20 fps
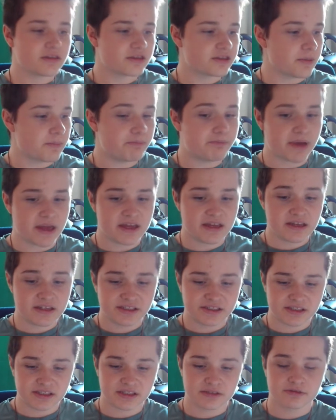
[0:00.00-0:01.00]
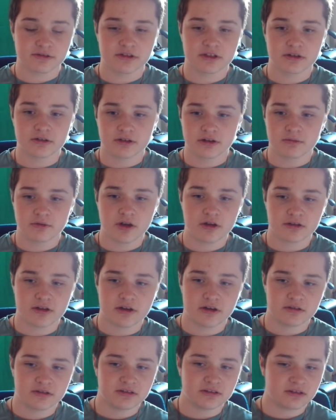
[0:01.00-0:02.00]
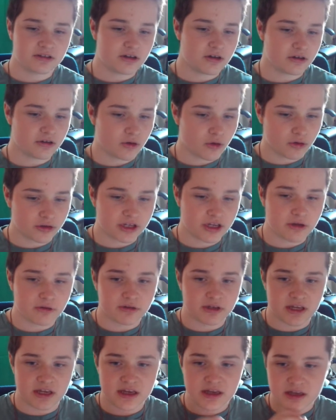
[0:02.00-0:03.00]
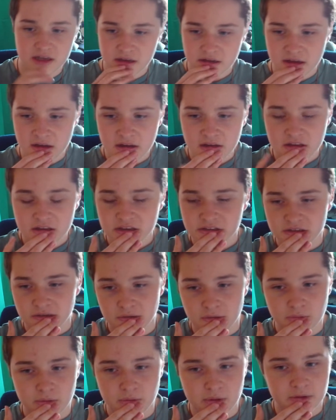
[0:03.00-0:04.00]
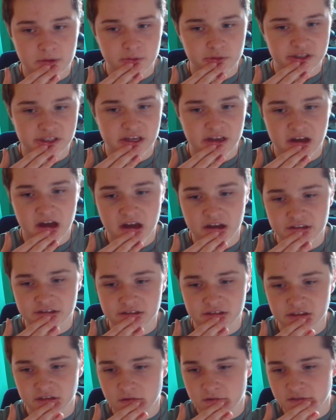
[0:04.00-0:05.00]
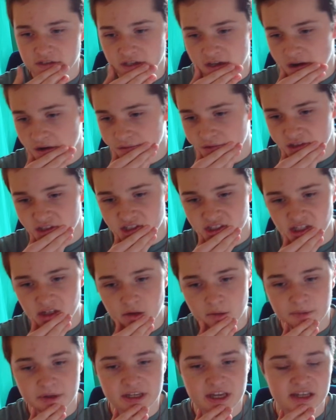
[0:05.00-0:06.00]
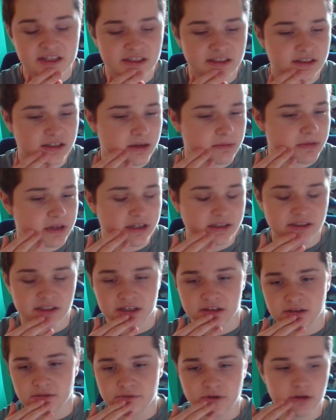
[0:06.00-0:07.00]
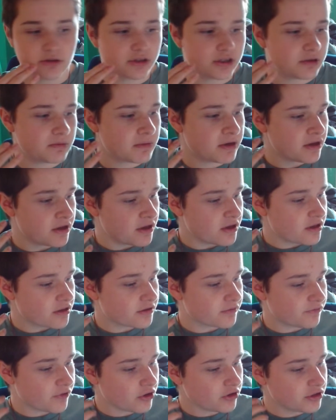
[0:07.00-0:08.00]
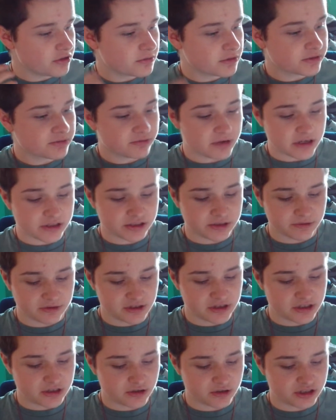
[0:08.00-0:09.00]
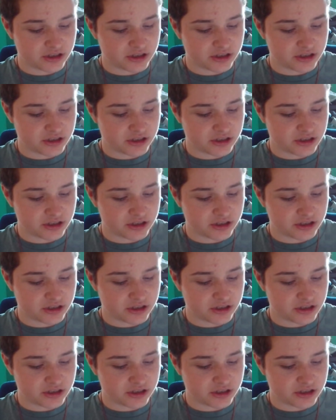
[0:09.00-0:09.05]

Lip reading: bass is really good. I'm not an audio geek, so when people say highs and lows I can't really tell. I'm guessing that means like the volume. The volume is actually really good. You